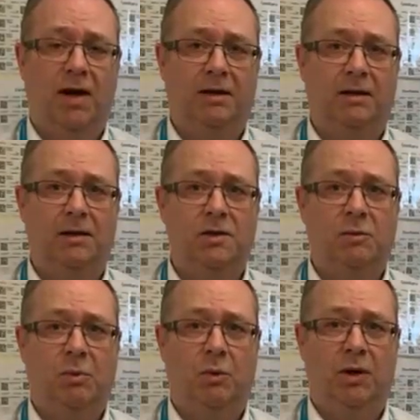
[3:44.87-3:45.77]
vital in
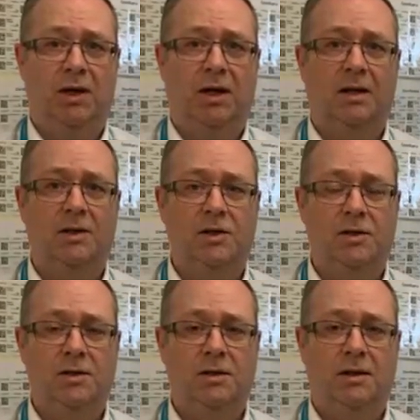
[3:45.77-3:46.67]
supporting our
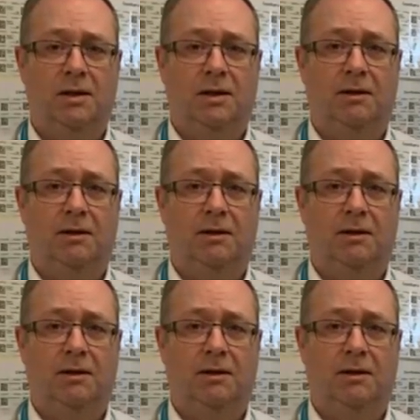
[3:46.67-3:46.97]
clinicians